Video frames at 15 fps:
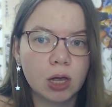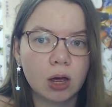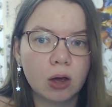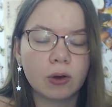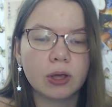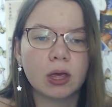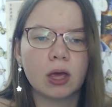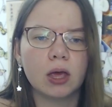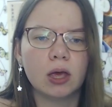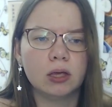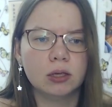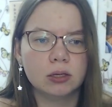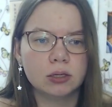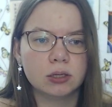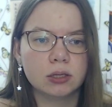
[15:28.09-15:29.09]

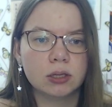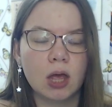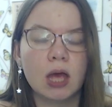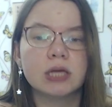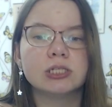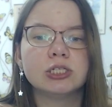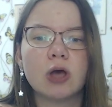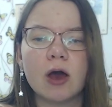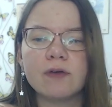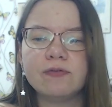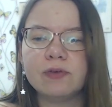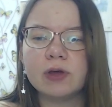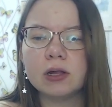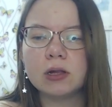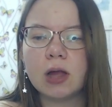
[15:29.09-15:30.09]
Okay. So I
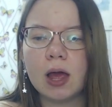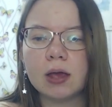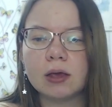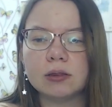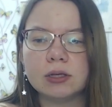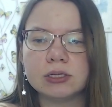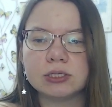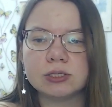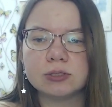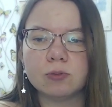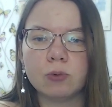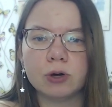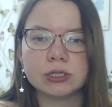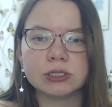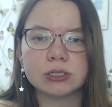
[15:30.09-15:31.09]
feel like this
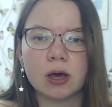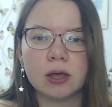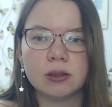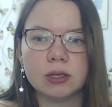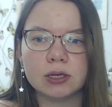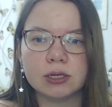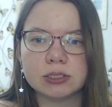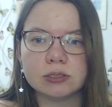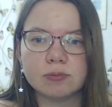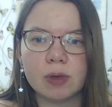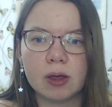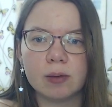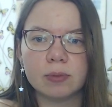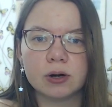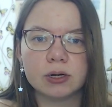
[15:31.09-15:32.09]
was kind of his
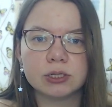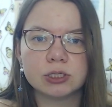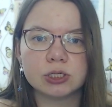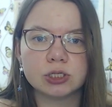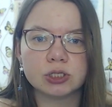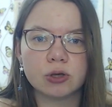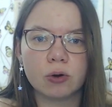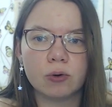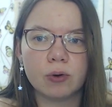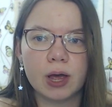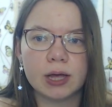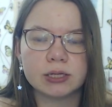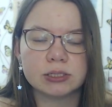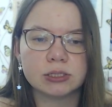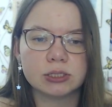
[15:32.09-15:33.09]
memories. So
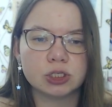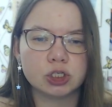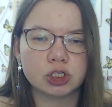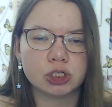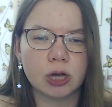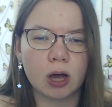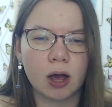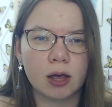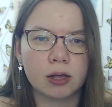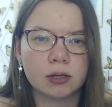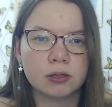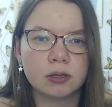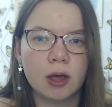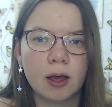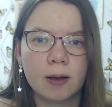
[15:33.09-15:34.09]
as a
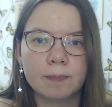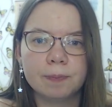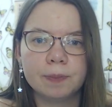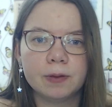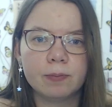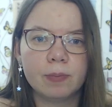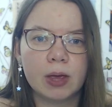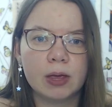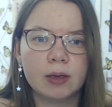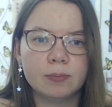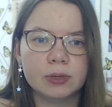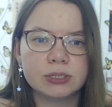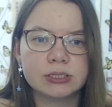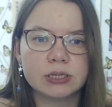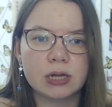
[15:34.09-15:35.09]
child,
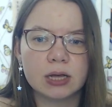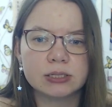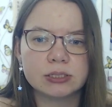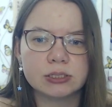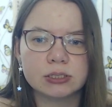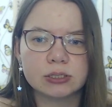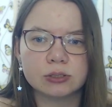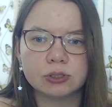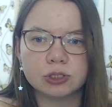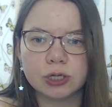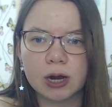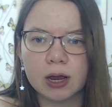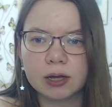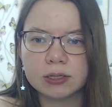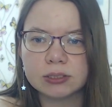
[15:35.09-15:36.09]
maybe celestial
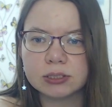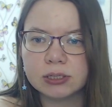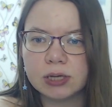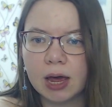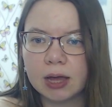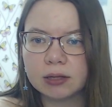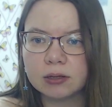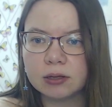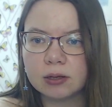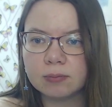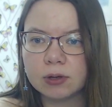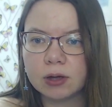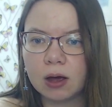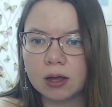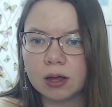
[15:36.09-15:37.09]
dragons had
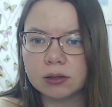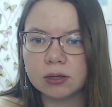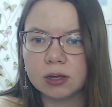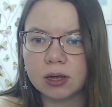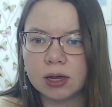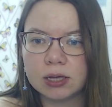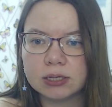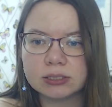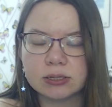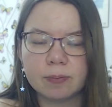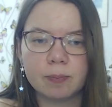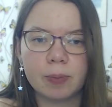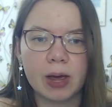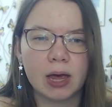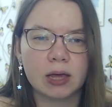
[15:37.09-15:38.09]
him kind of as a
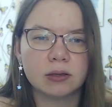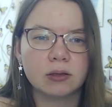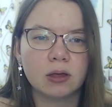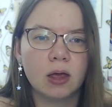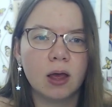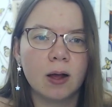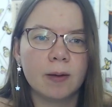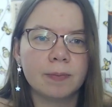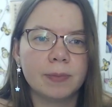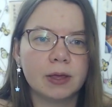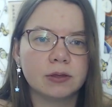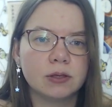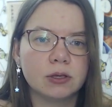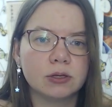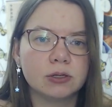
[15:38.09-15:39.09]
pet,
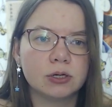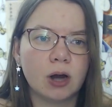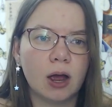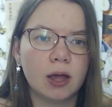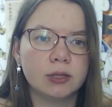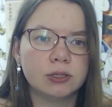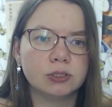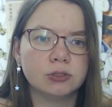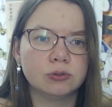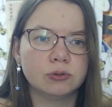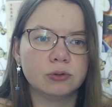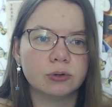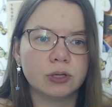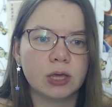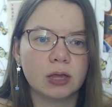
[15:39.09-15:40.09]
and he tried
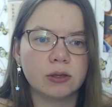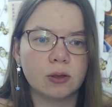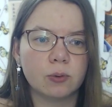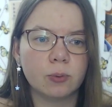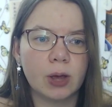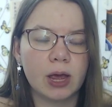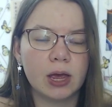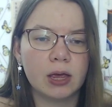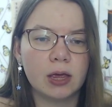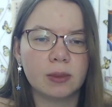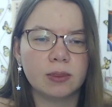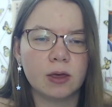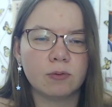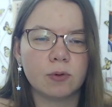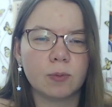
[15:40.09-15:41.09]
to get away,
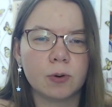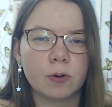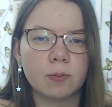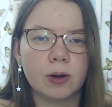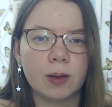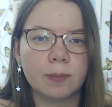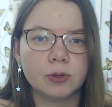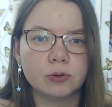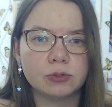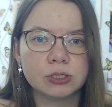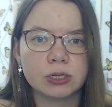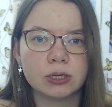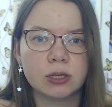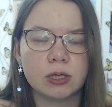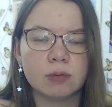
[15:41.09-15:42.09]
and they were probably
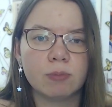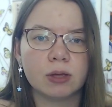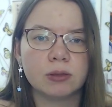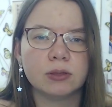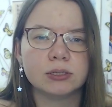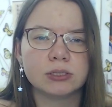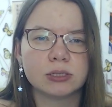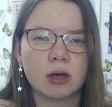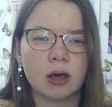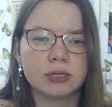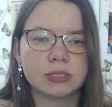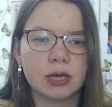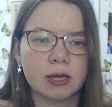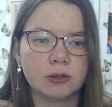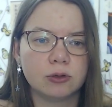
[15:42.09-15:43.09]
abusing him, and these
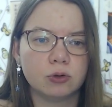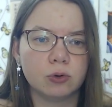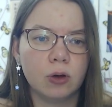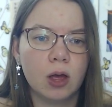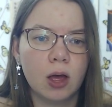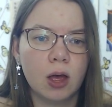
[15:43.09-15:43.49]
guys had to